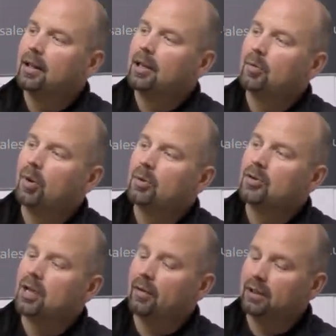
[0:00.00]
It'll probably
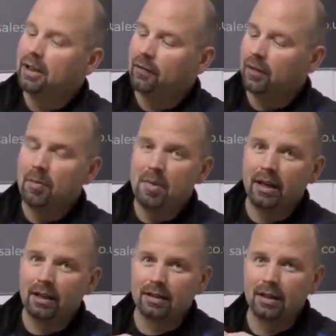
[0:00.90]
just have a different
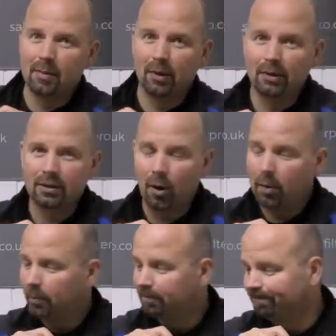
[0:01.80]
maker's name on the top,
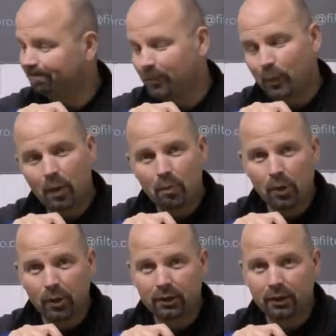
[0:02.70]

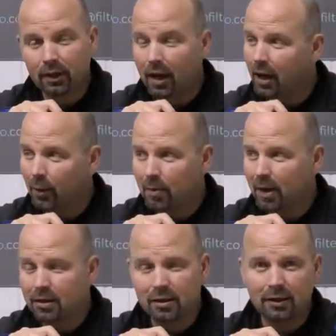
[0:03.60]
but I would
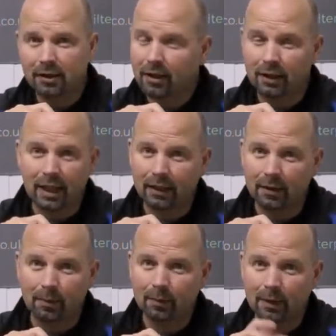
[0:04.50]
imagine you could get
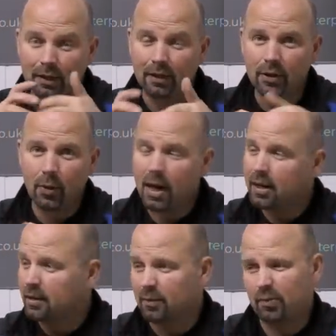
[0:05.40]
them in the
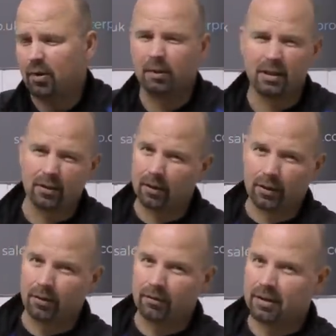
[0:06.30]
US and probably in other
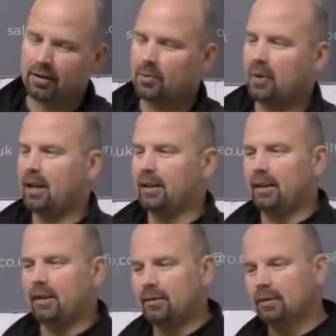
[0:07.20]
countries as well, you
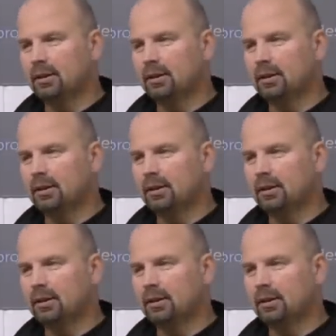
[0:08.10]
know.